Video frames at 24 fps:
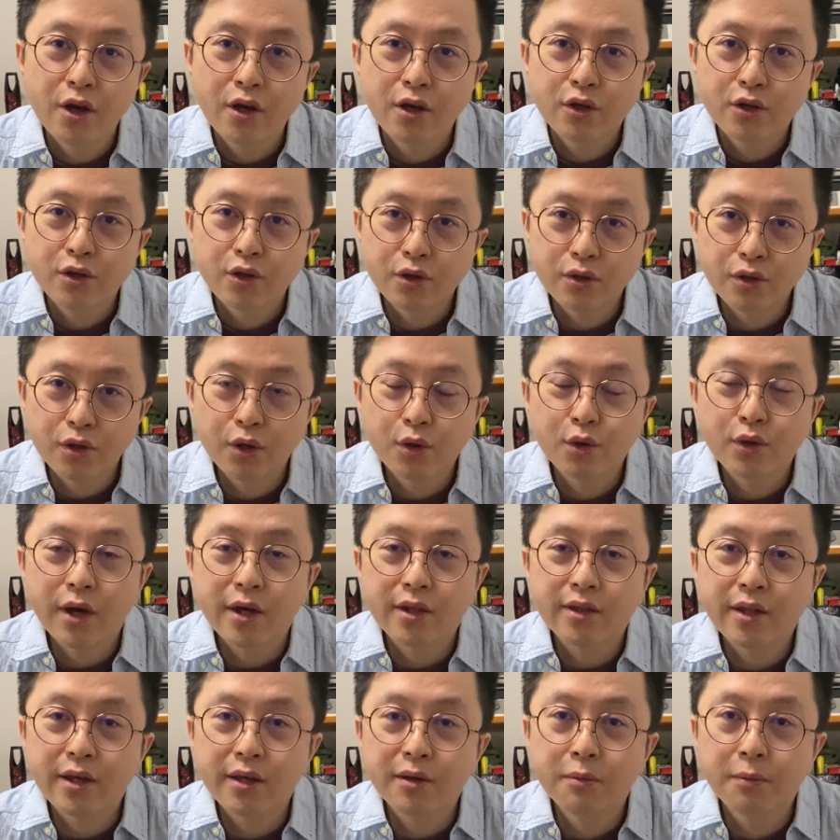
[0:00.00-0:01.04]
You know
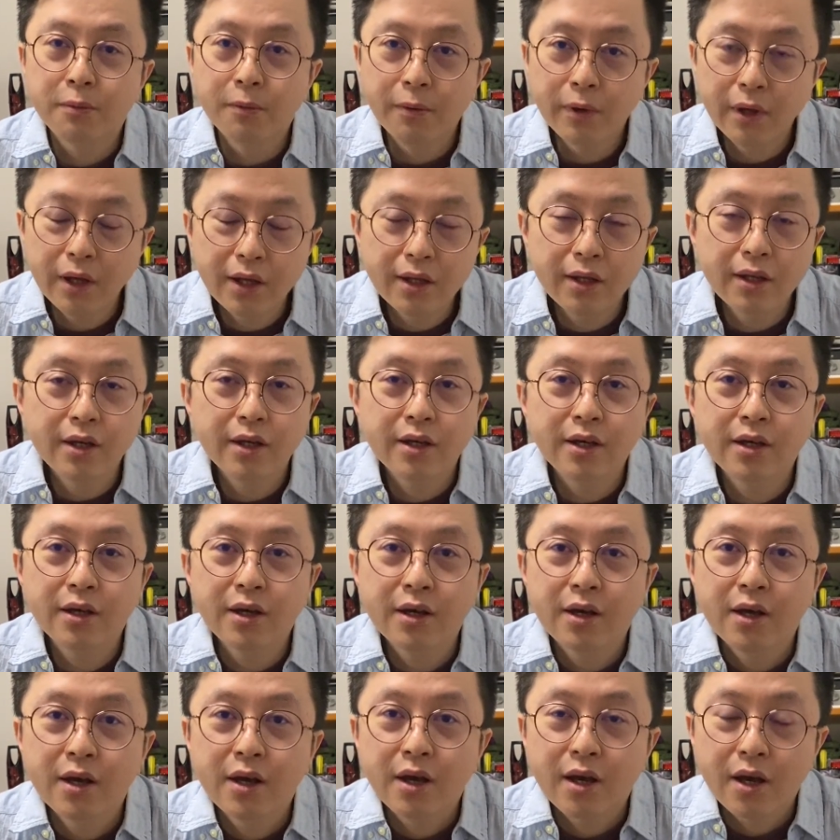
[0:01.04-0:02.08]
that they
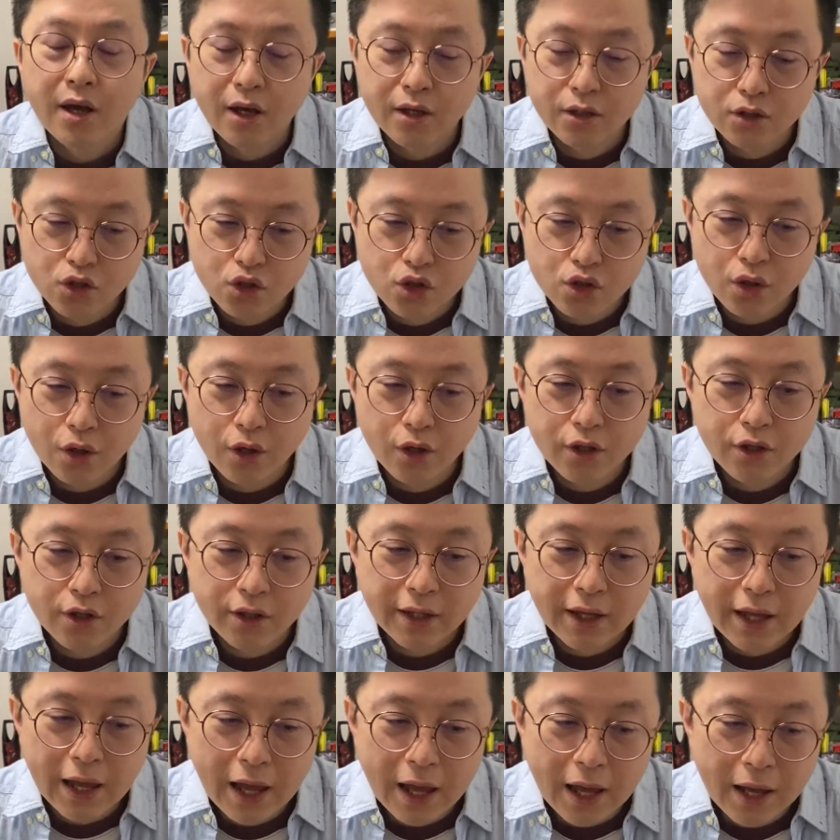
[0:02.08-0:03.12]
really enjoy the
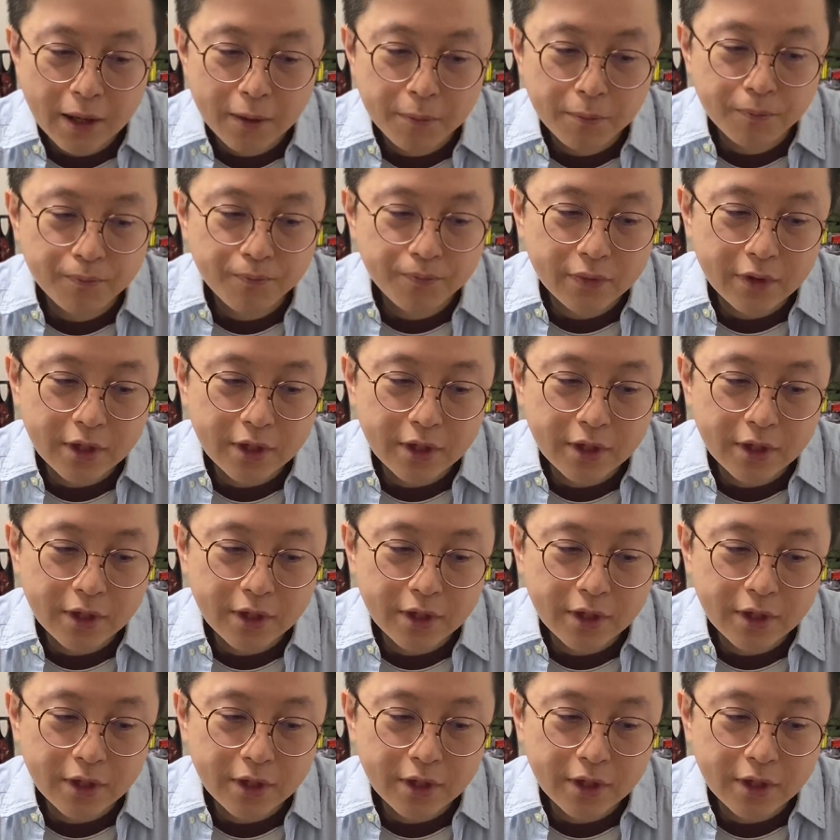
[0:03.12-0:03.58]
game.